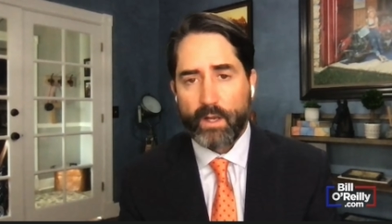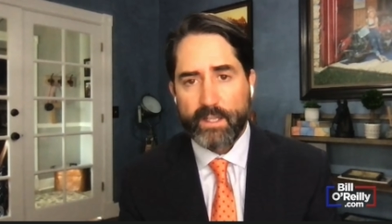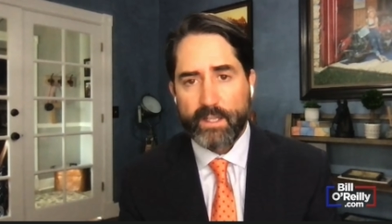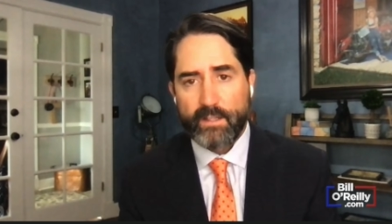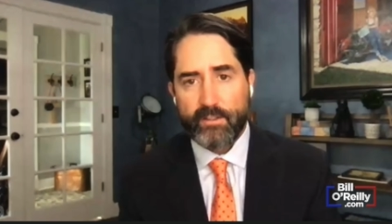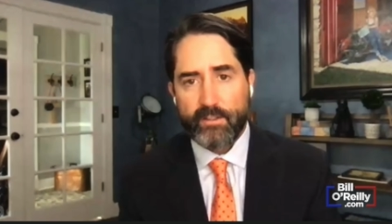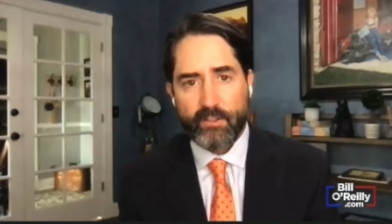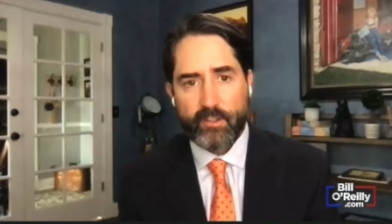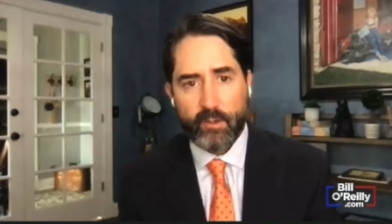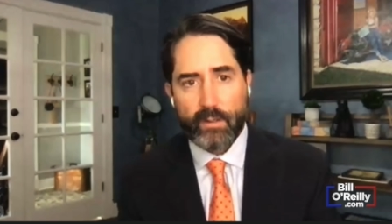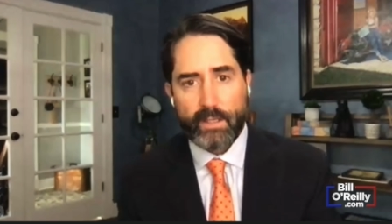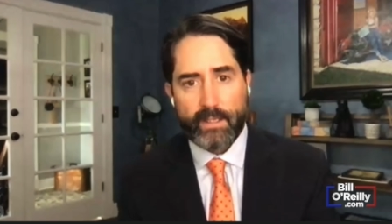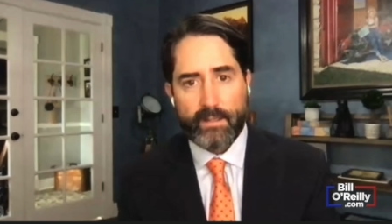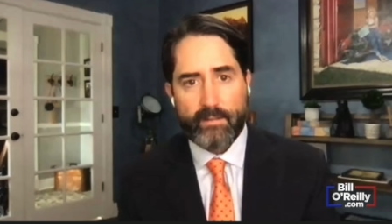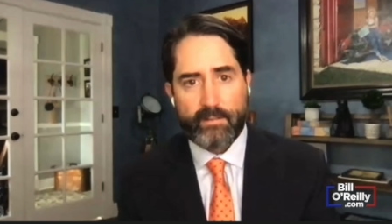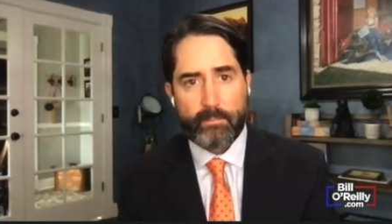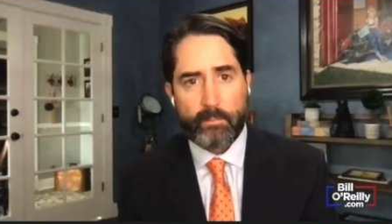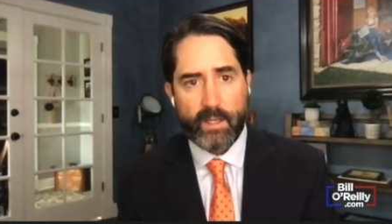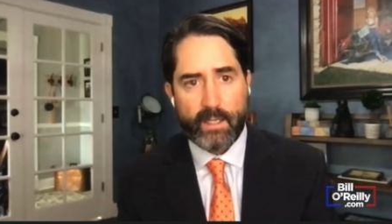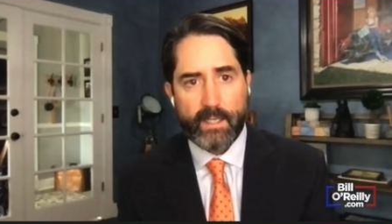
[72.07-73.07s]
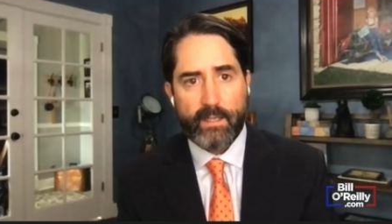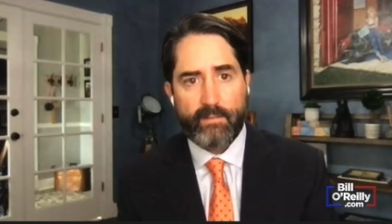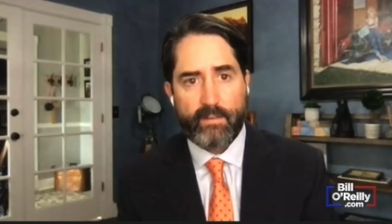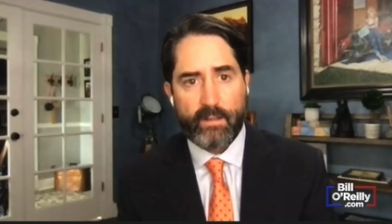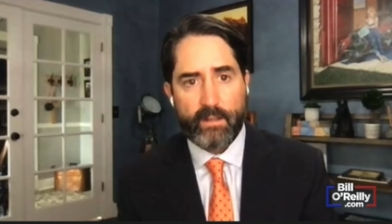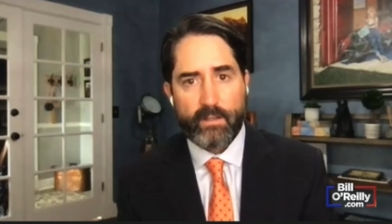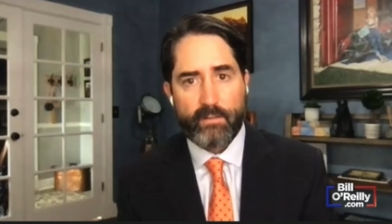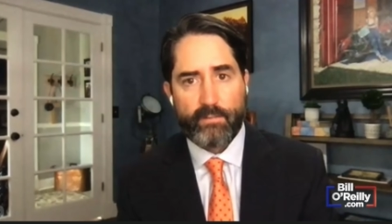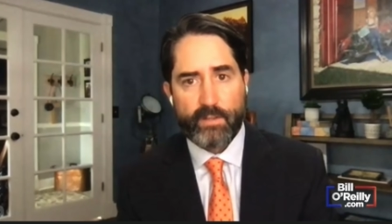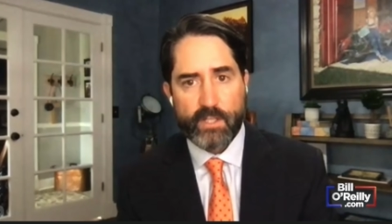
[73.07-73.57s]
So what he's doing
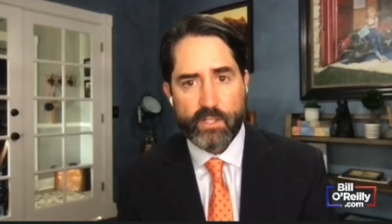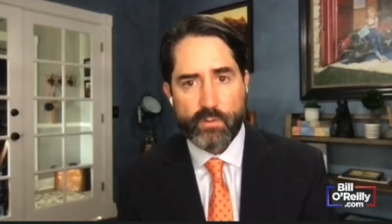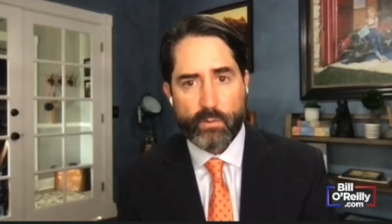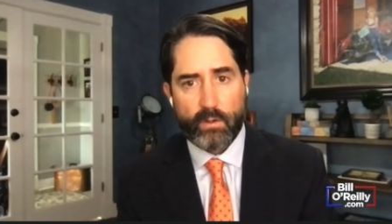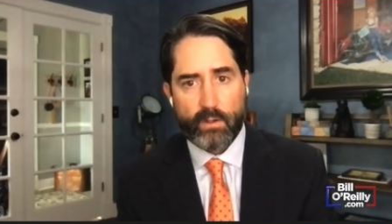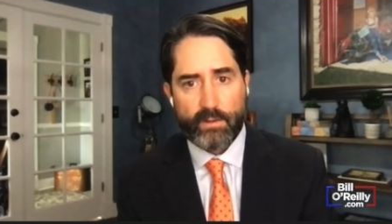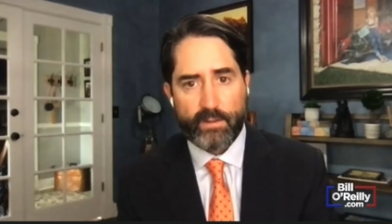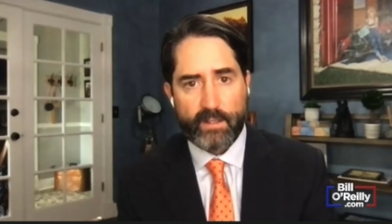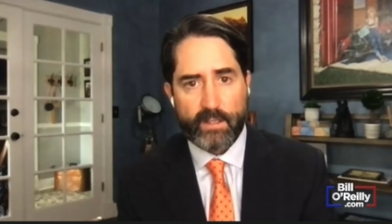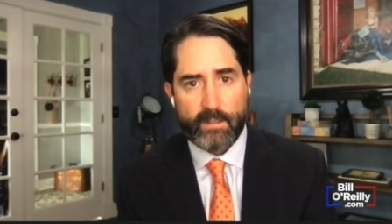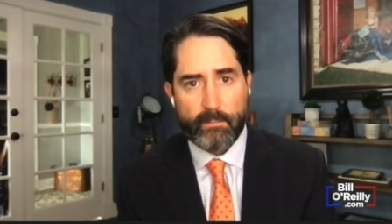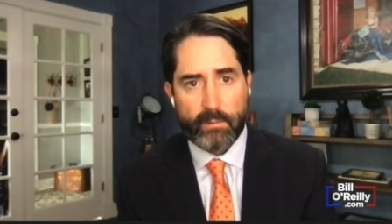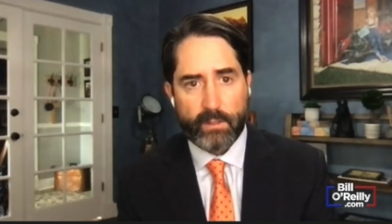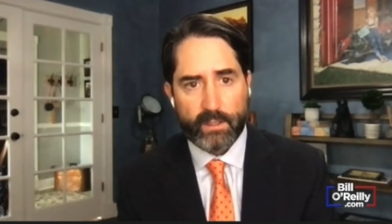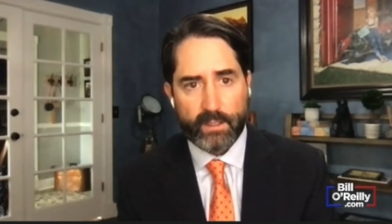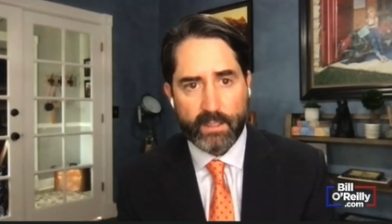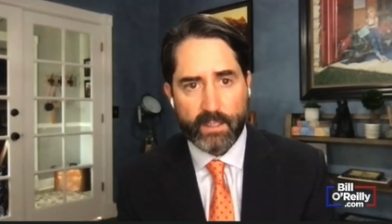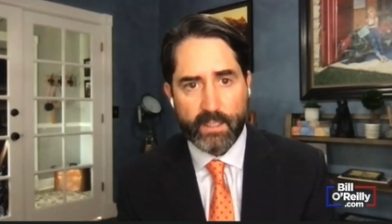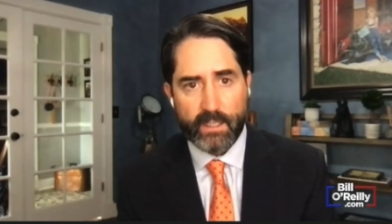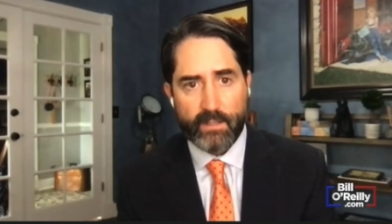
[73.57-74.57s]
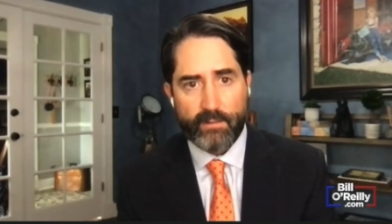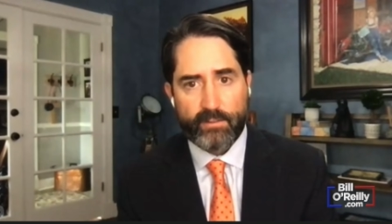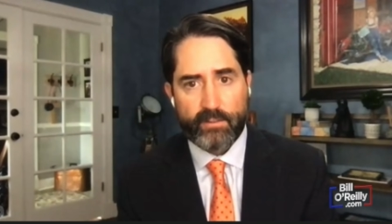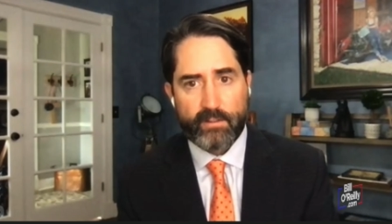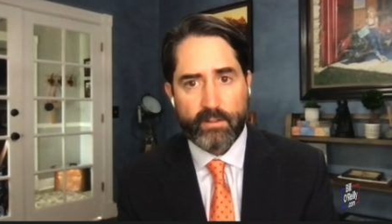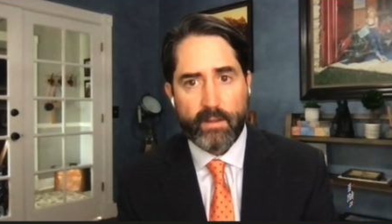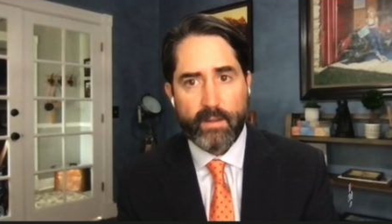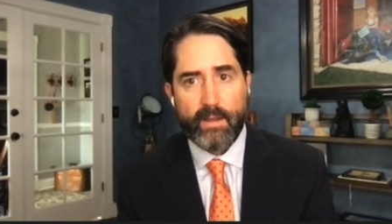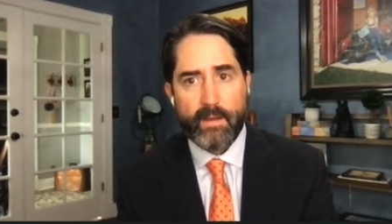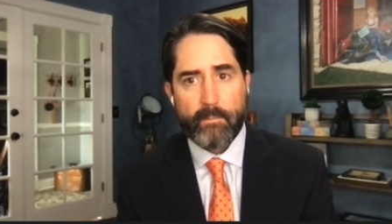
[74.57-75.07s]
is picking the individual that he
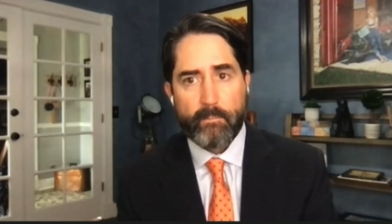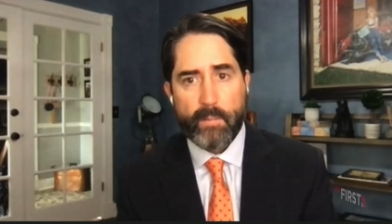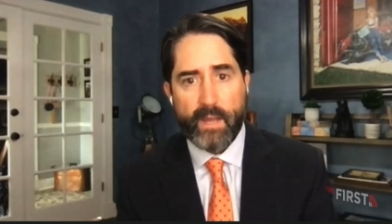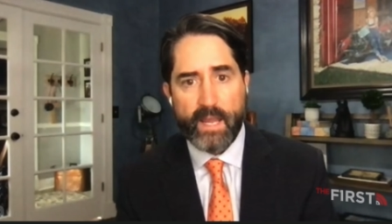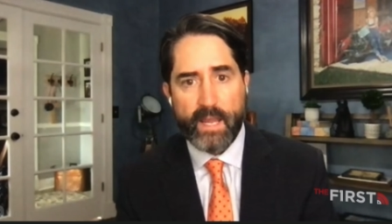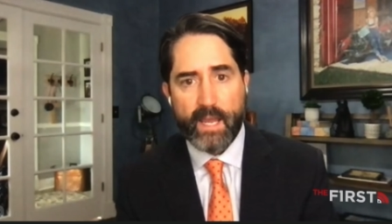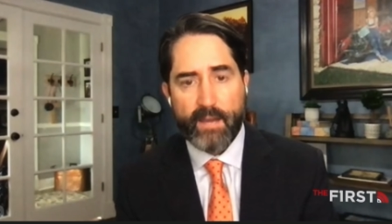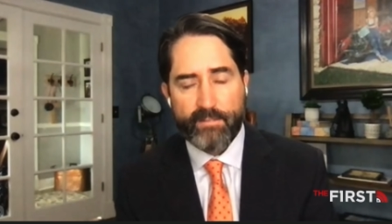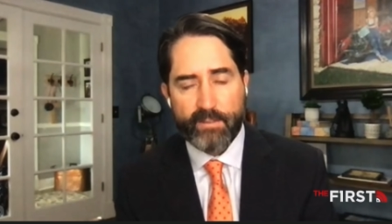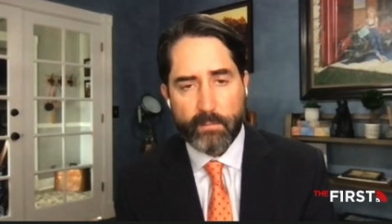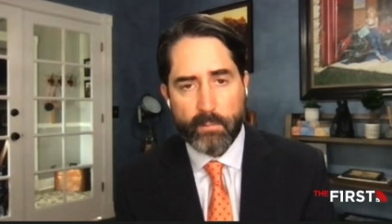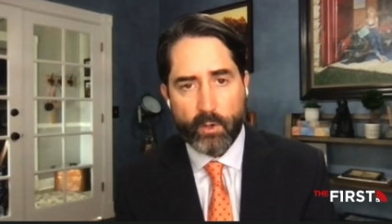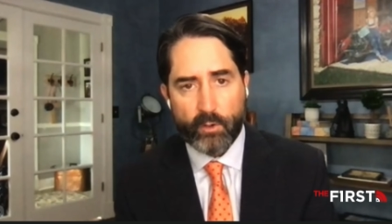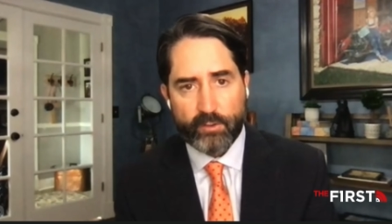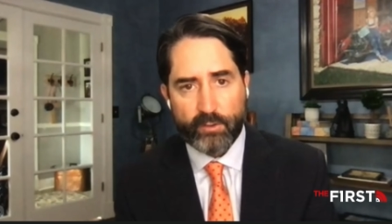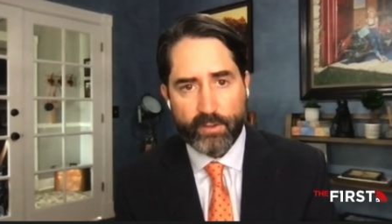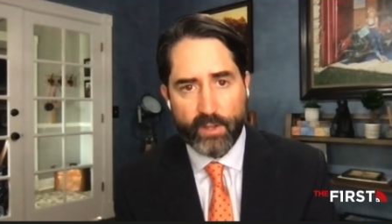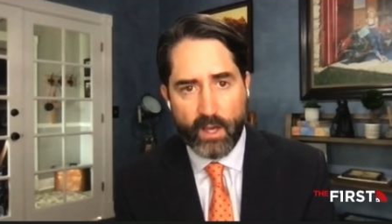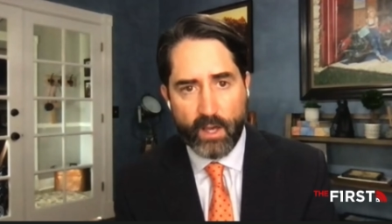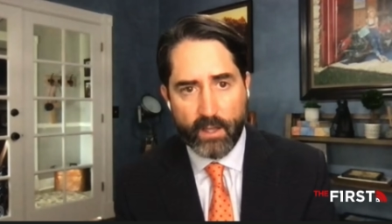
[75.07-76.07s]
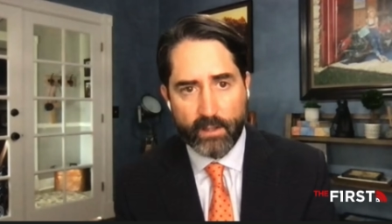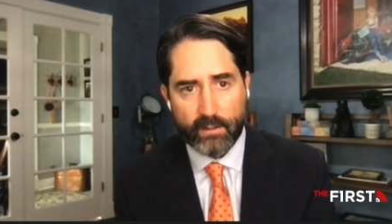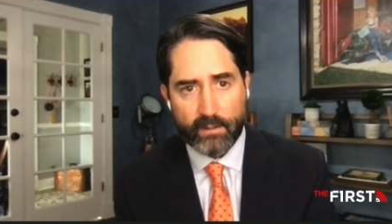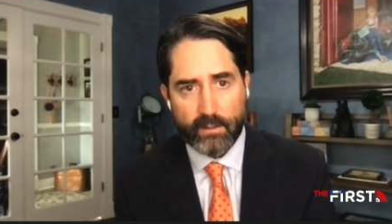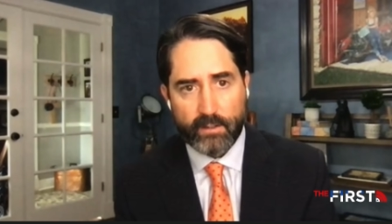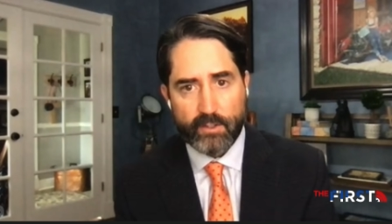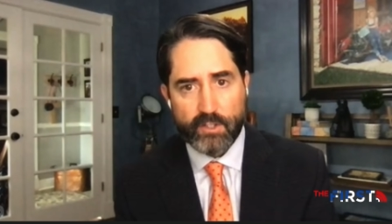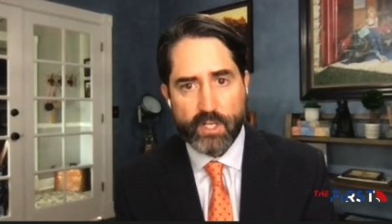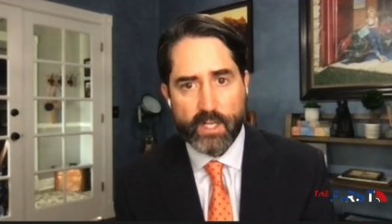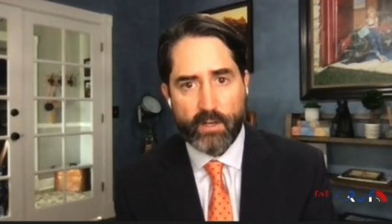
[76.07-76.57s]
believes may have the most
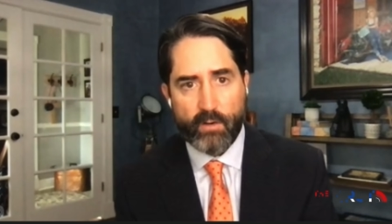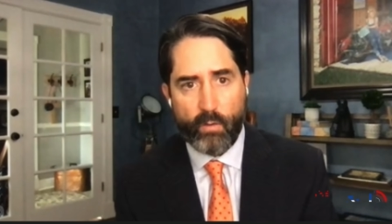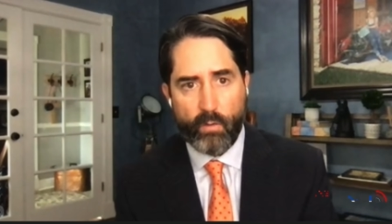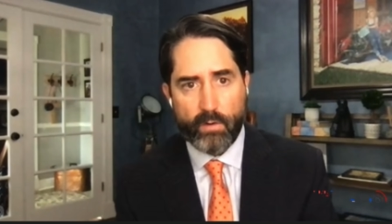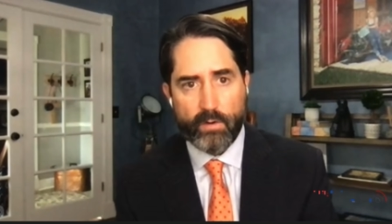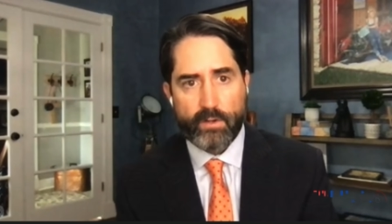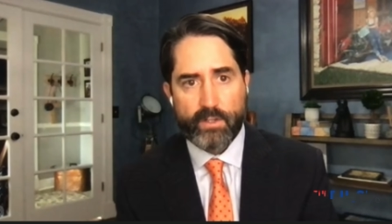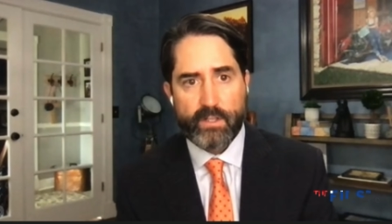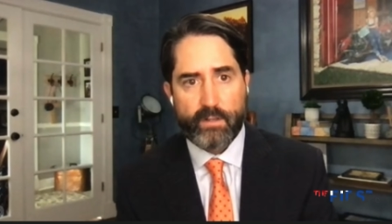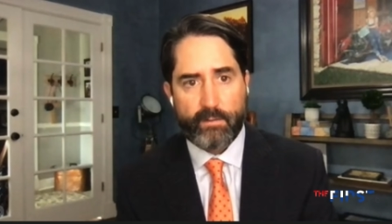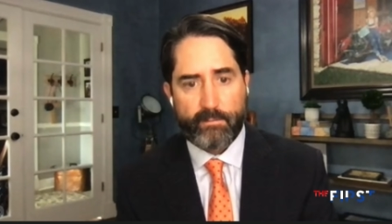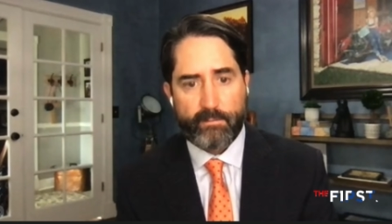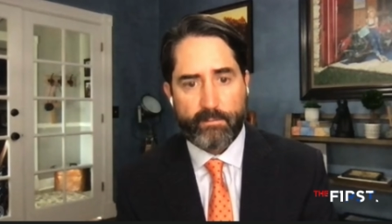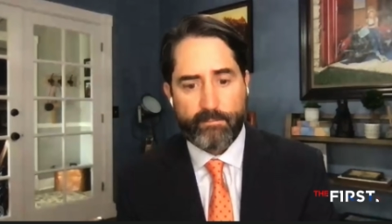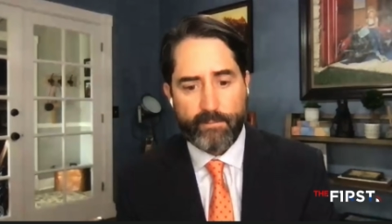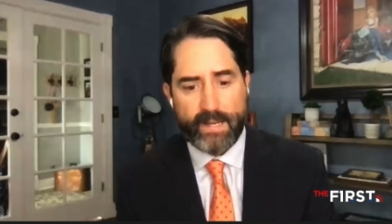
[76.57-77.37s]
knowledge in order to